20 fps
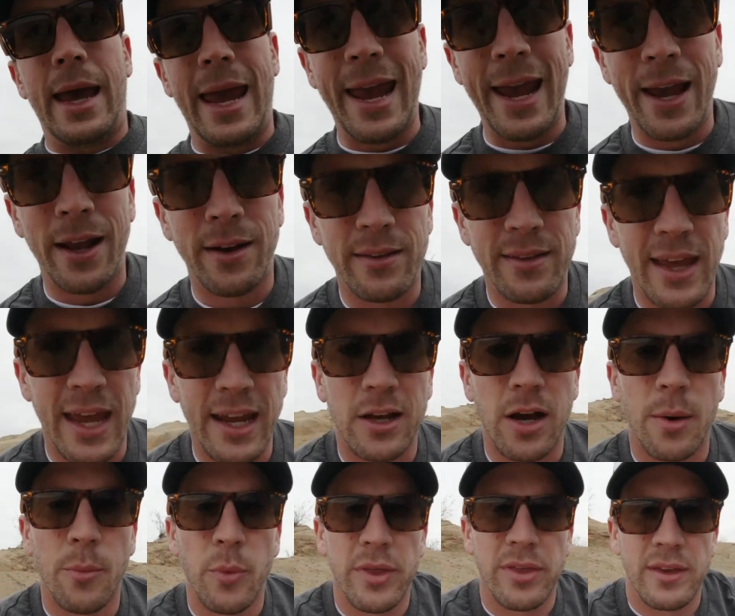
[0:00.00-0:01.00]
and they
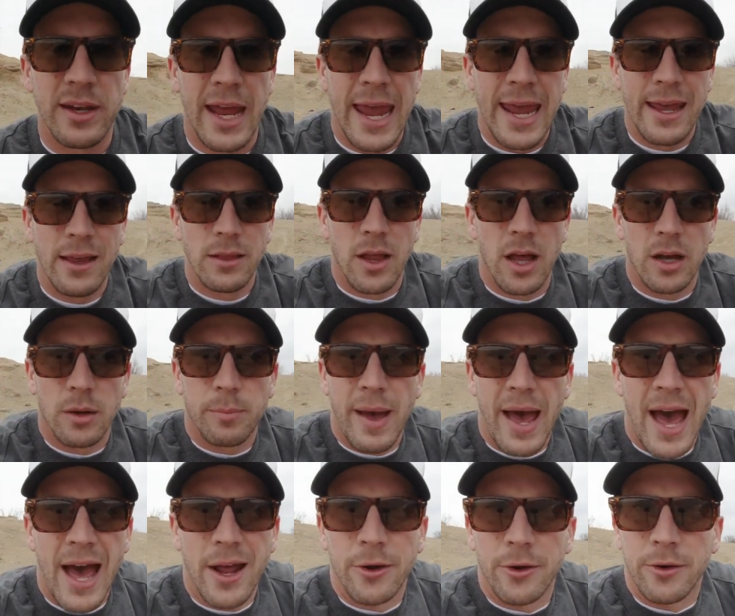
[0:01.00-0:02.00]
come with an eight lug
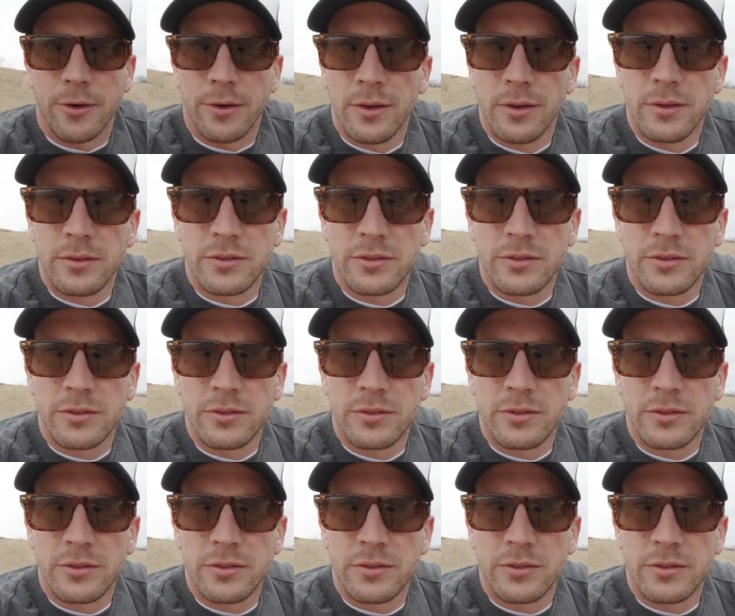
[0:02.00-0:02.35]
pattern.